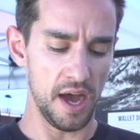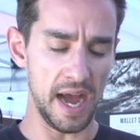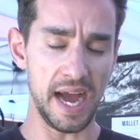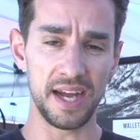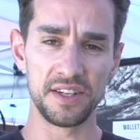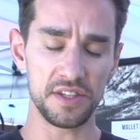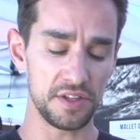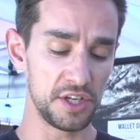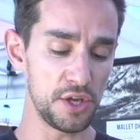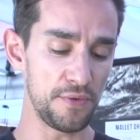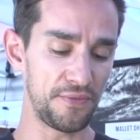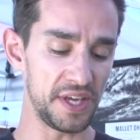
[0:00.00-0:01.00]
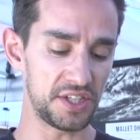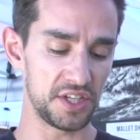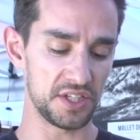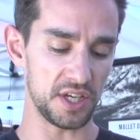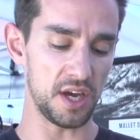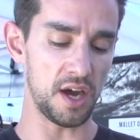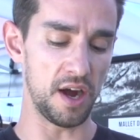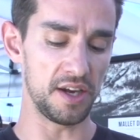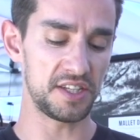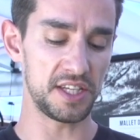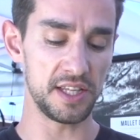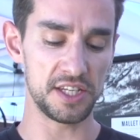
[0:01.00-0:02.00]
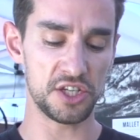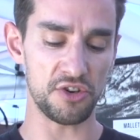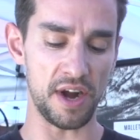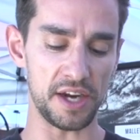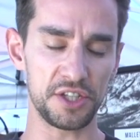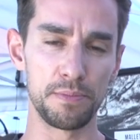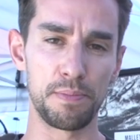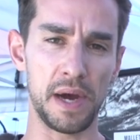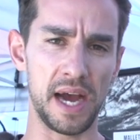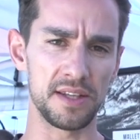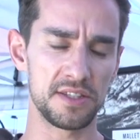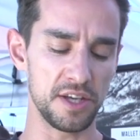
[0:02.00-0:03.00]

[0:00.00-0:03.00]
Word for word: And the new features are, you see these traction pads,